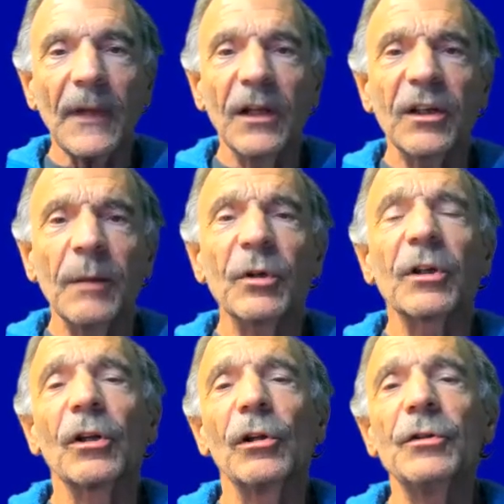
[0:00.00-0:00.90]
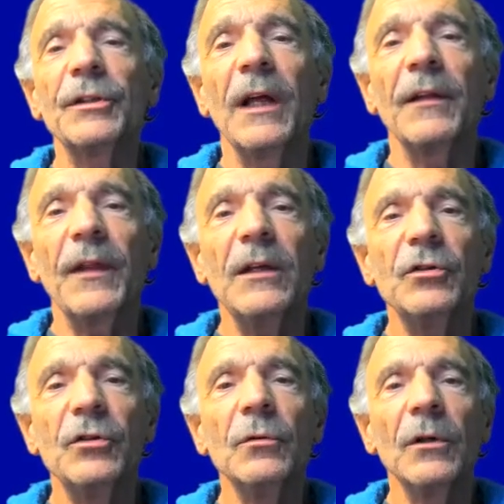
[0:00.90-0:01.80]
It came to the conclusion that they
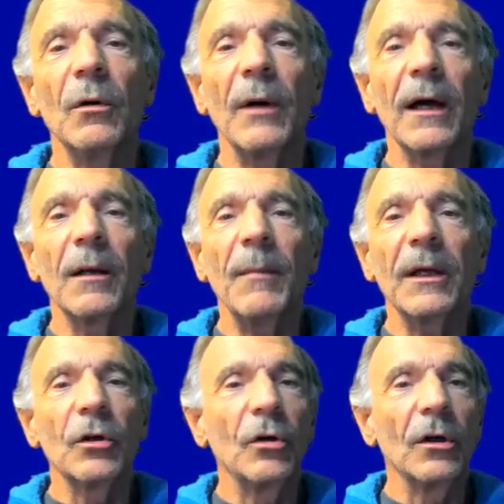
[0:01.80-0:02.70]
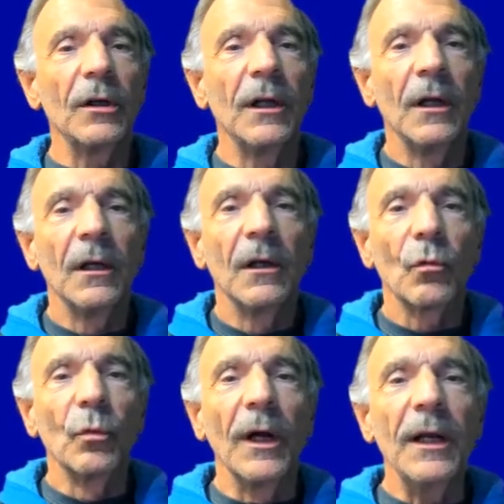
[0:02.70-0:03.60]
do know how to make a good
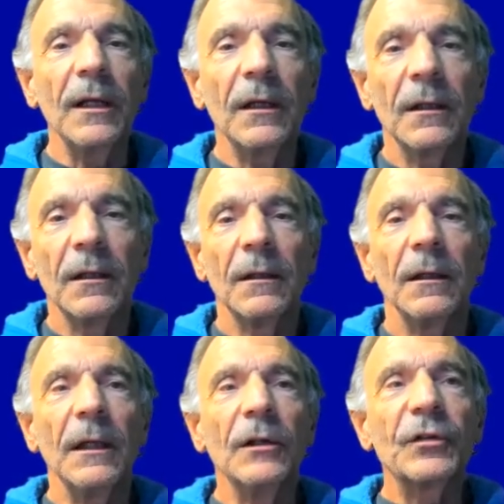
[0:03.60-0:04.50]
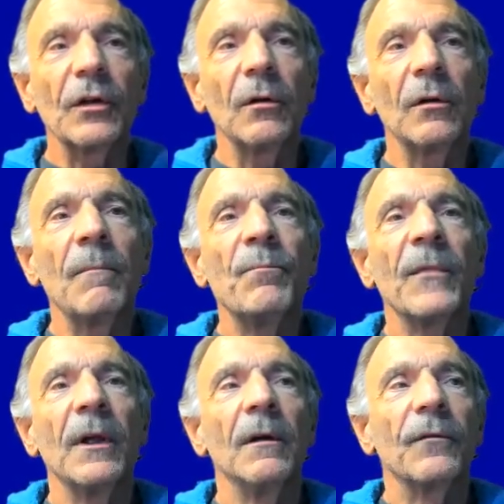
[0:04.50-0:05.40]
running insole
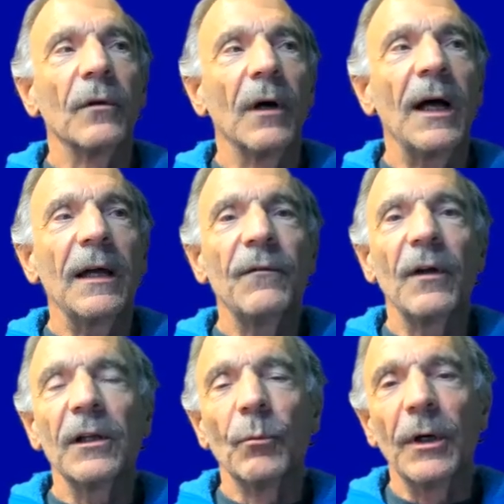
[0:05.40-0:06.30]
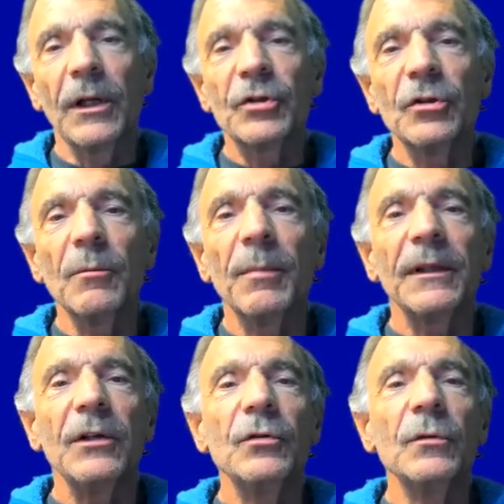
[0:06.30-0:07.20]
for a high volume running shoe, but
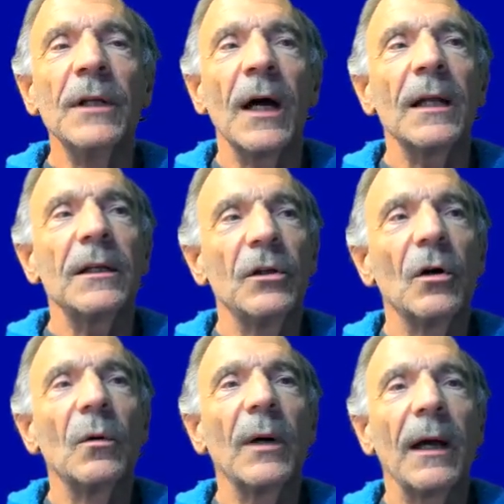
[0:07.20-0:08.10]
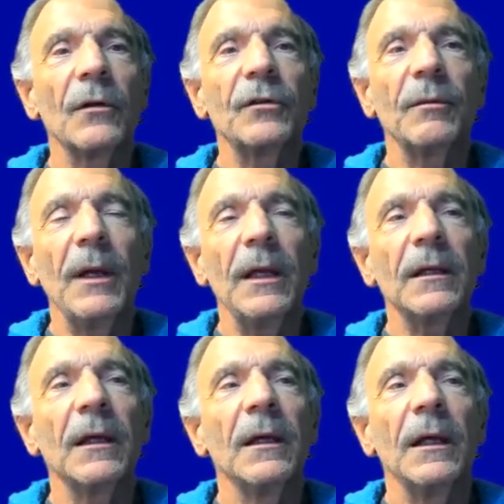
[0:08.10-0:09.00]
they do not know how to
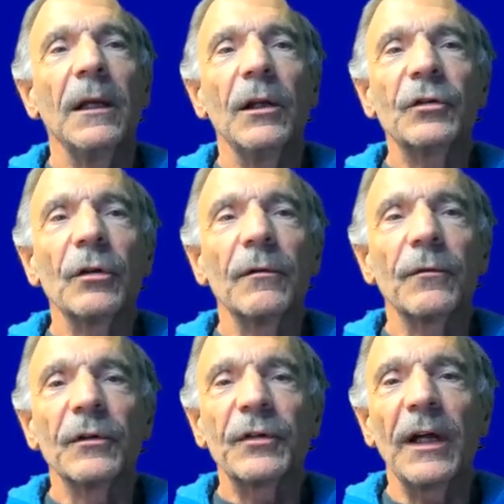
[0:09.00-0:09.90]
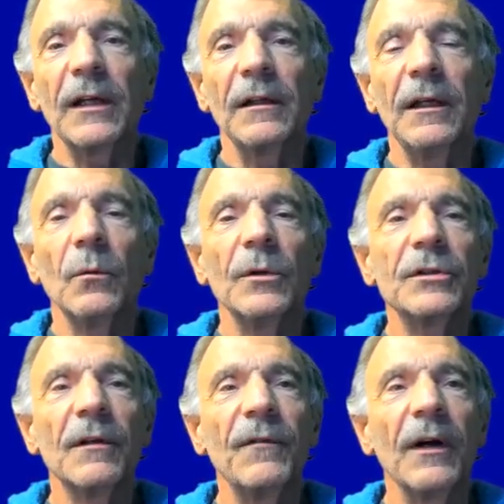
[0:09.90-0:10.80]
make an insole for cycling, which
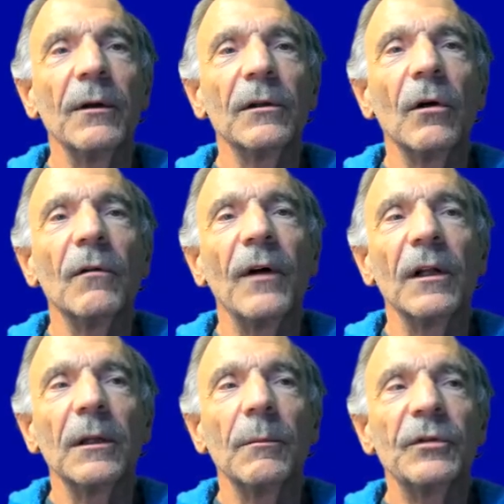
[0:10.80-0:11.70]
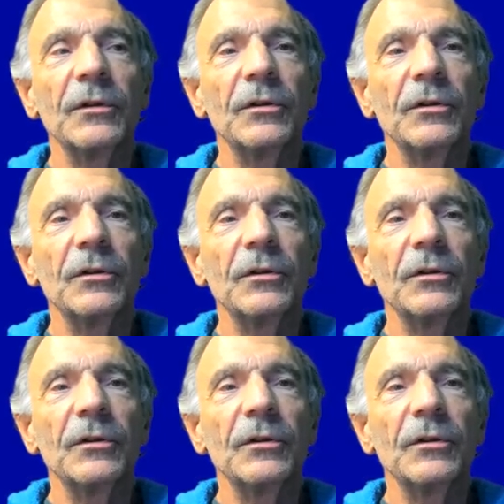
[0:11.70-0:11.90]
is a very low volume